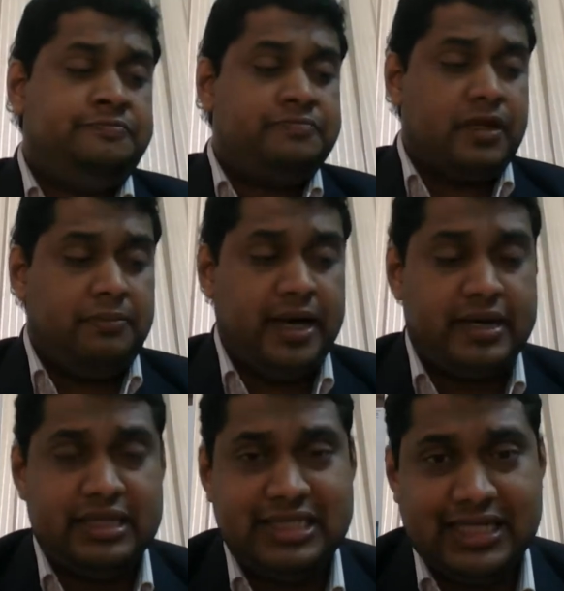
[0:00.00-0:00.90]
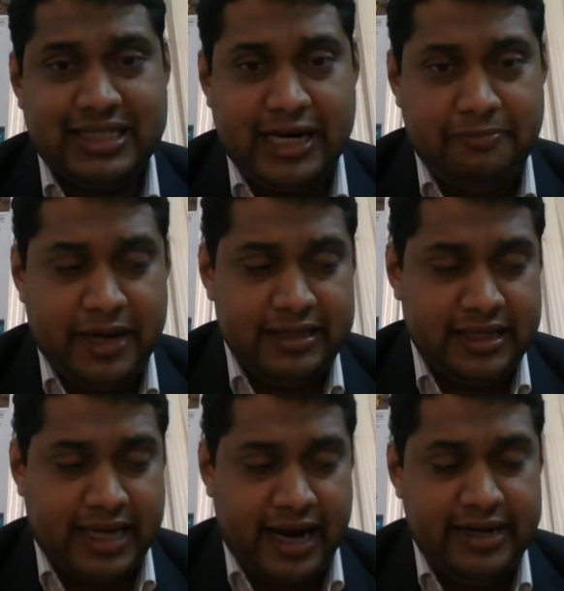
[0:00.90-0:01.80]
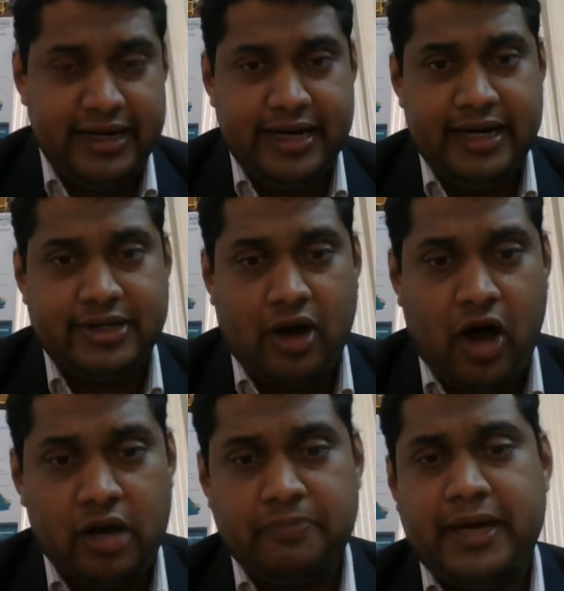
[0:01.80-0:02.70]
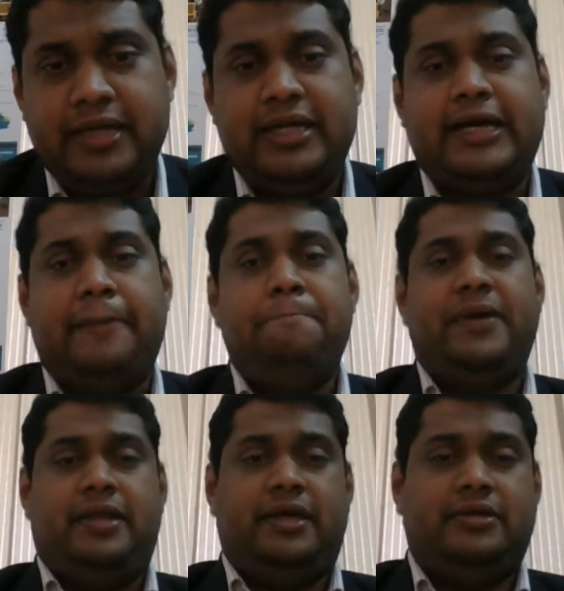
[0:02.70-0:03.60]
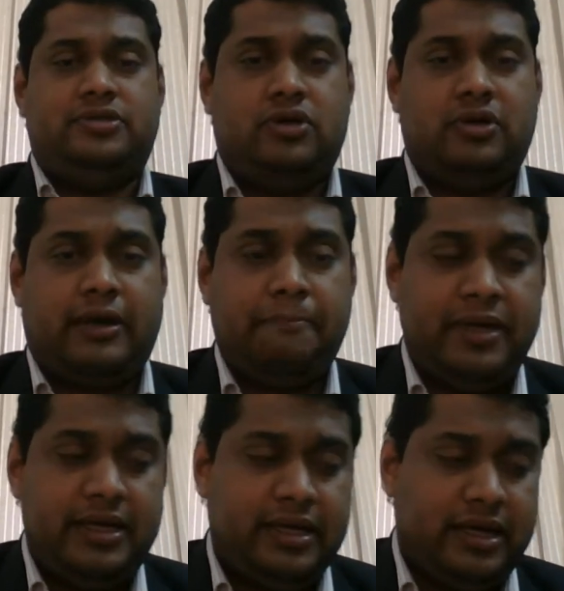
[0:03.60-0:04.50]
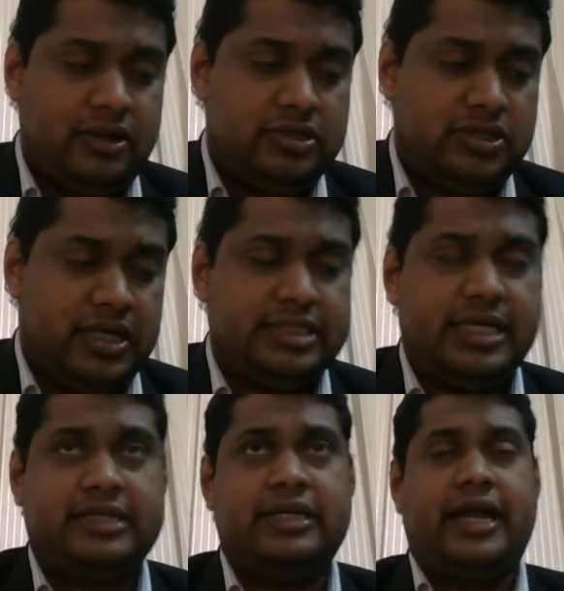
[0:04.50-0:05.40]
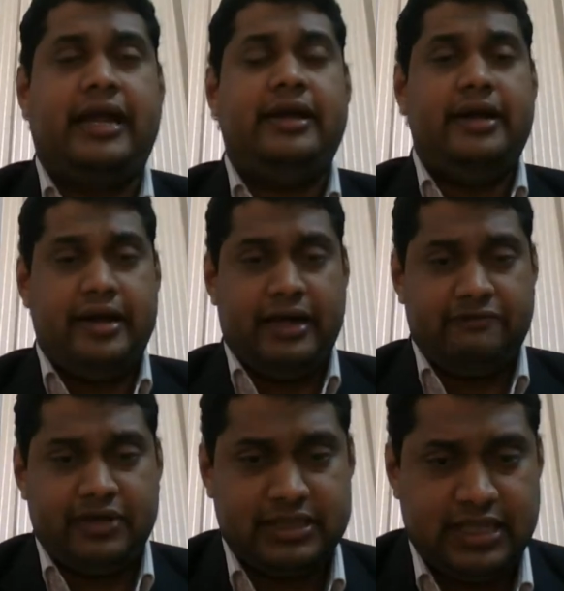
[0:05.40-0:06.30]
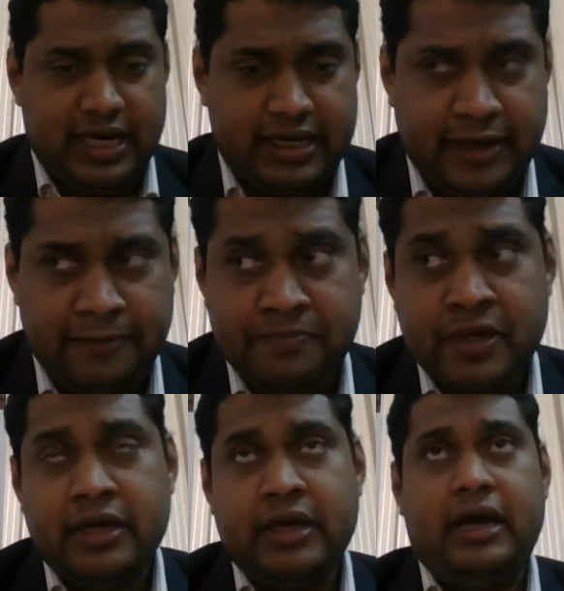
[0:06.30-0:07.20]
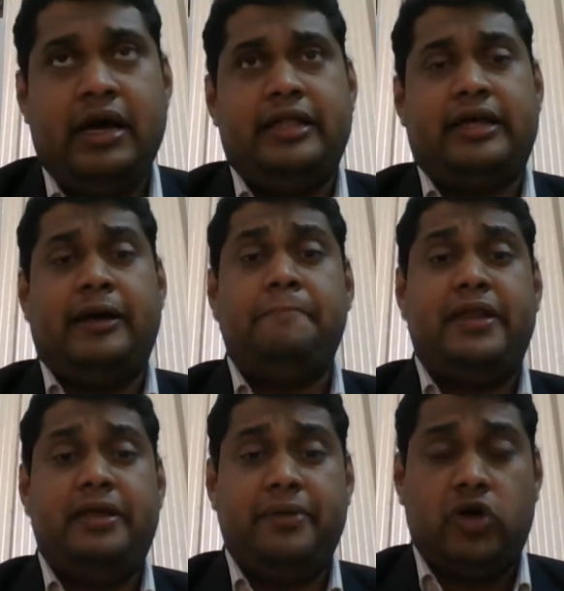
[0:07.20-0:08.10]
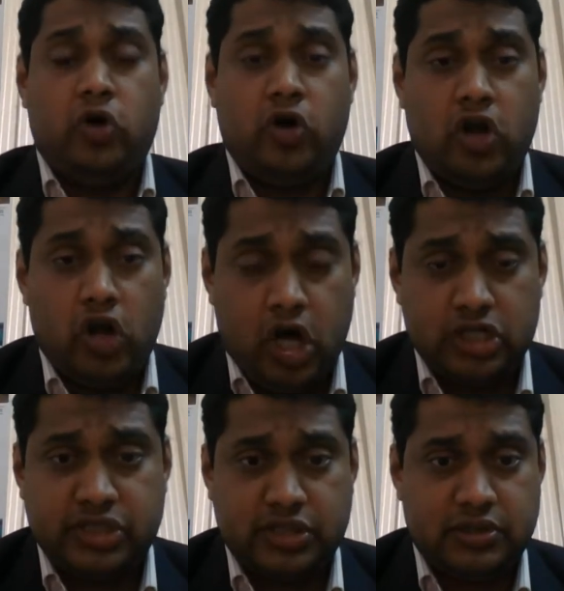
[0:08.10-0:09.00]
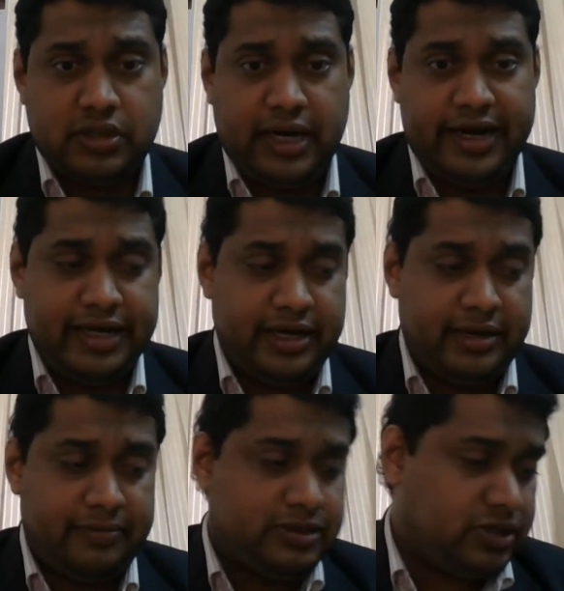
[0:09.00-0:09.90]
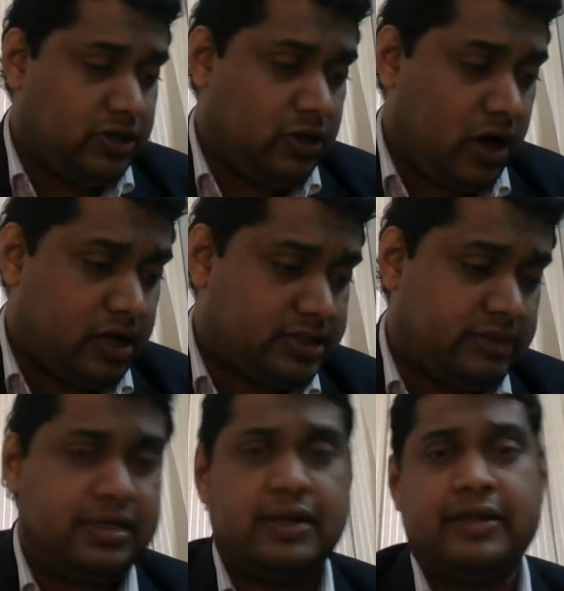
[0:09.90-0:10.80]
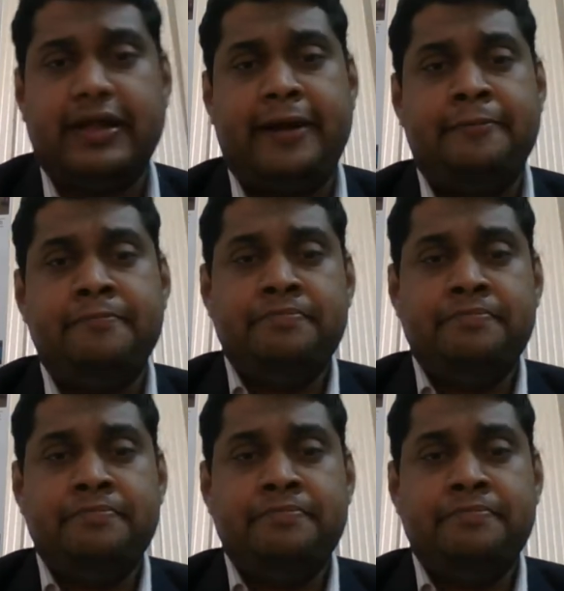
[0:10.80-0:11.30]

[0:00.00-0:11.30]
but rejected by the candidate or by the company. So company can also reject the candidate after selecting. The company may go on loss later, so or something like that.